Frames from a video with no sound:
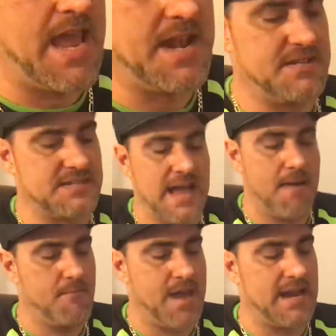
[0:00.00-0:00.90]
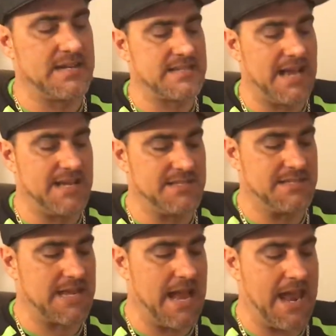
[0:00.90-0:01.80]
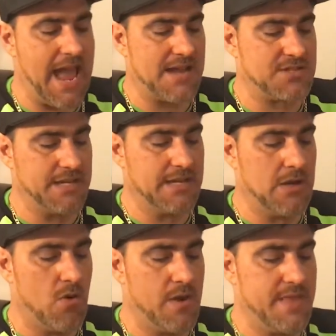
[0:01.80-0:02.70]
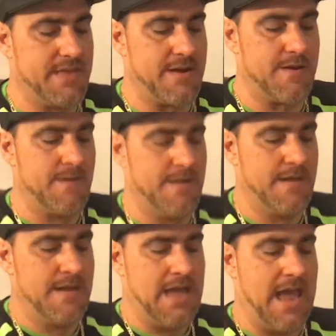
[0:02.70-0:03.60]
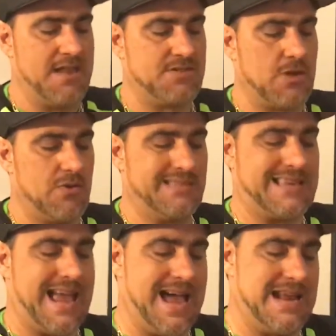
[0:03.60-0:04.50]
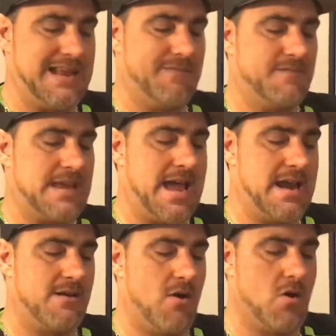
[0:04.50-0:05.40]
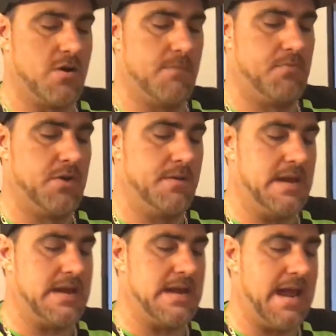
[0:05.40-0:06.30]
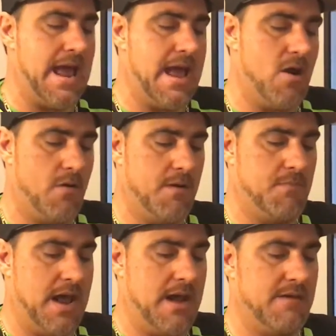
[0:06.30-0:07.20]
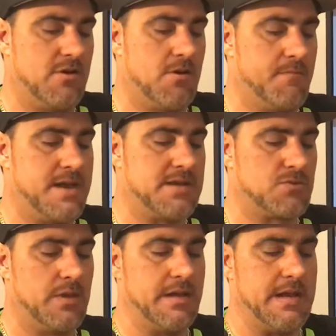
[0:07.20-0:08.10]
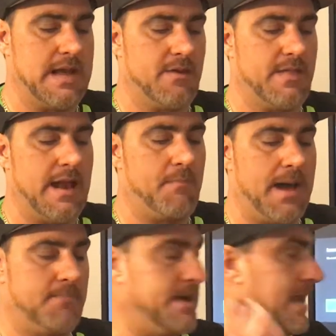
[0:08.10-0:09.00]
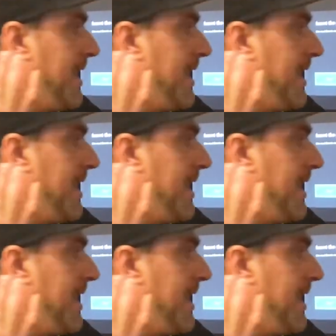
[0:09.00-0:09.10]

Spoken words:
and it's not magnetized. It's got to actually go in there, and so it's kind of hard to put in and out. I'm not even going to mess with it now that I popped it